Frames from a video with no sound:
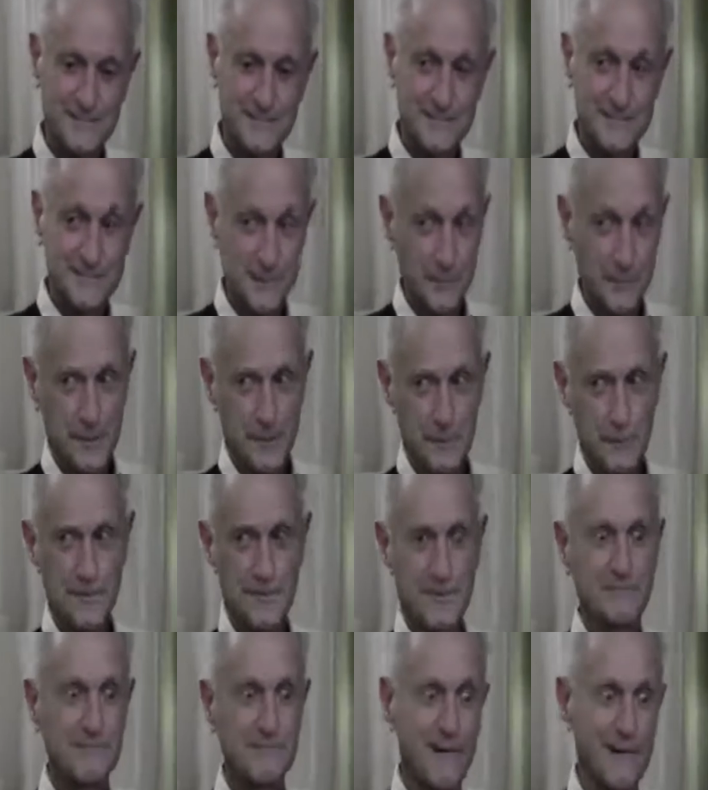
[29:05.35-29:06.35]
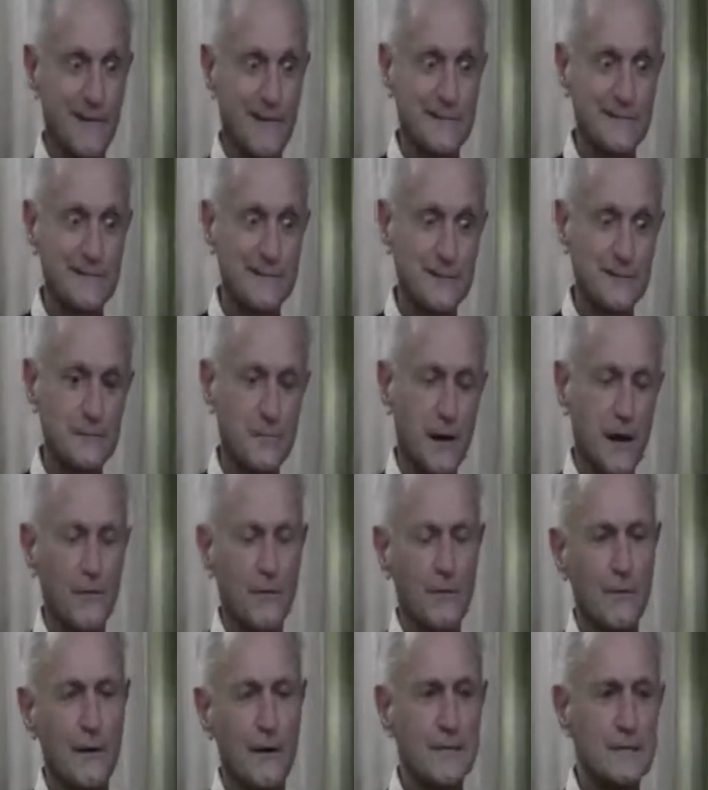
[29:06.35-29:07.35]
Some people get fired too, by the
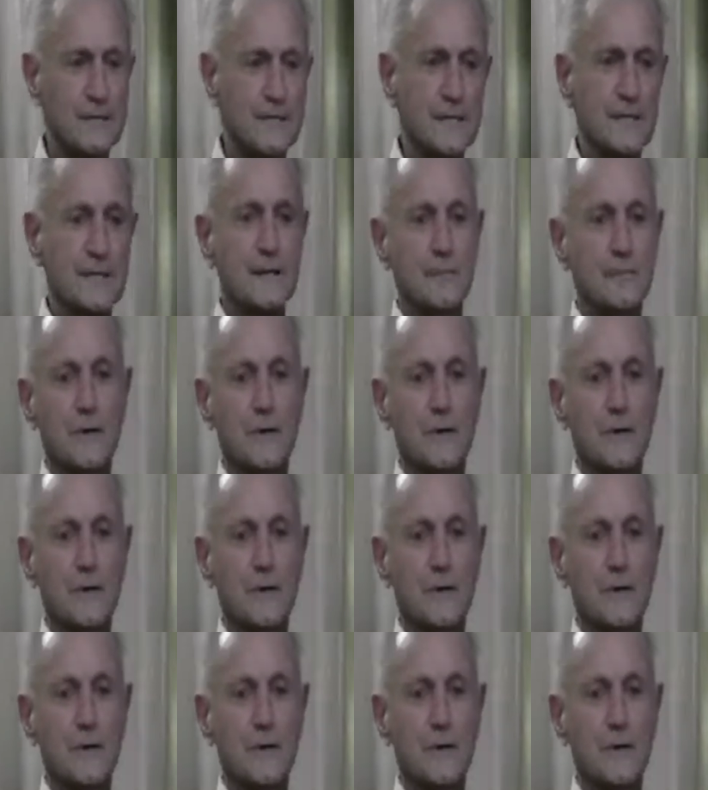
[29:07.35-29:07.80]
way.